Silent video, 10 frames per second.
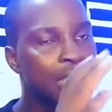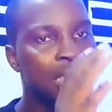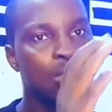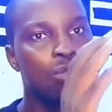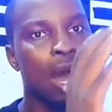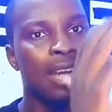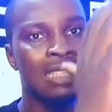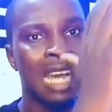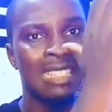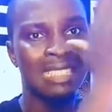
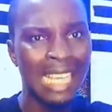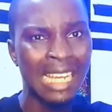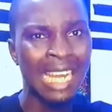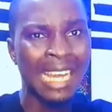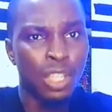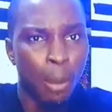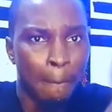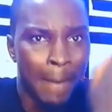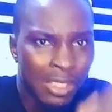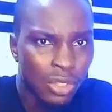they are there like your
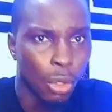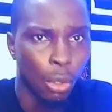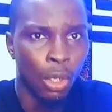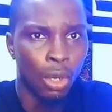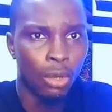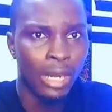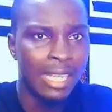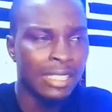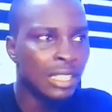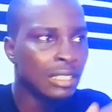mentor, all
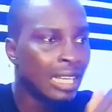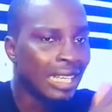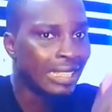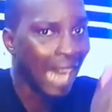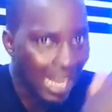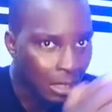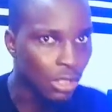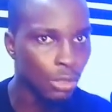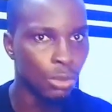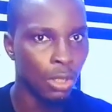right. They guide
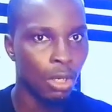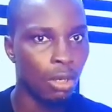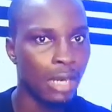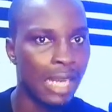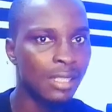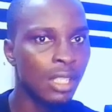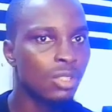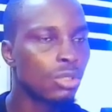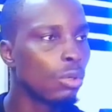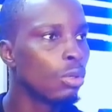you, all right,
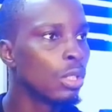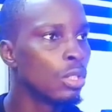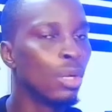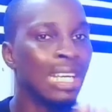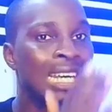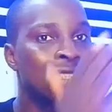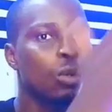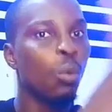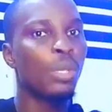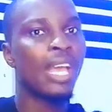to get to
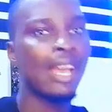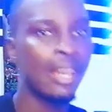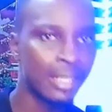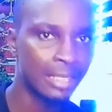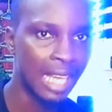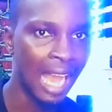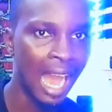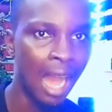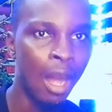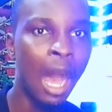where they
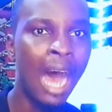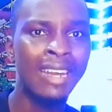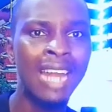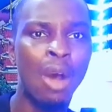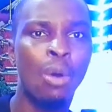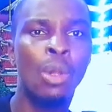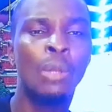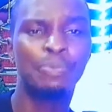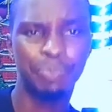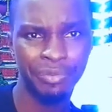are. And now,
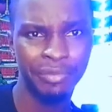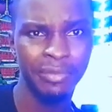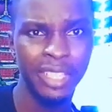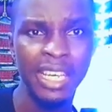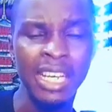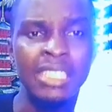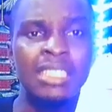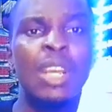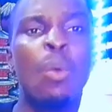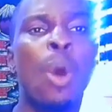
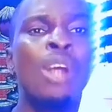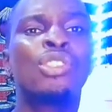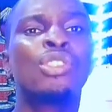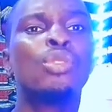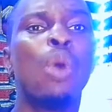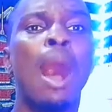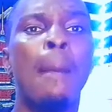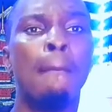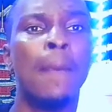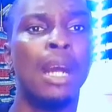the ones you are
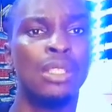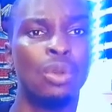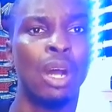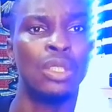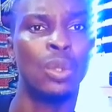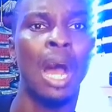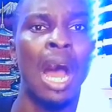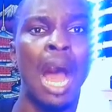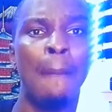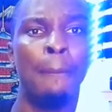
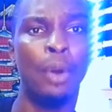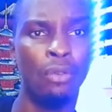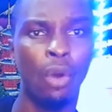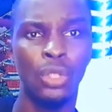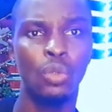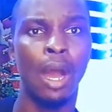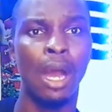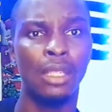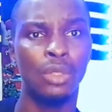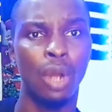above, or you
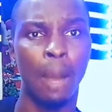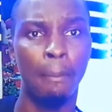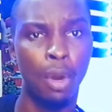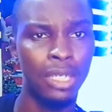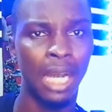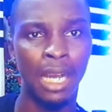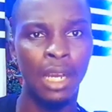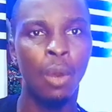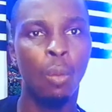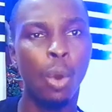are more than,
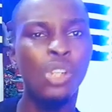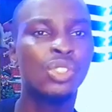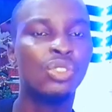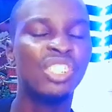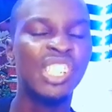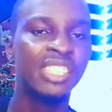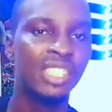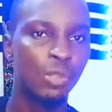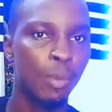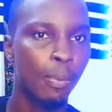what you need
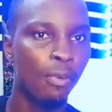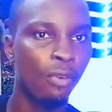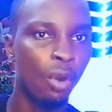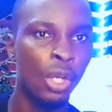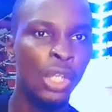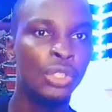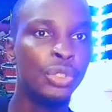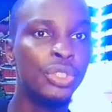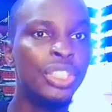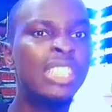these people for,
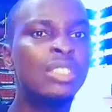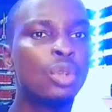you need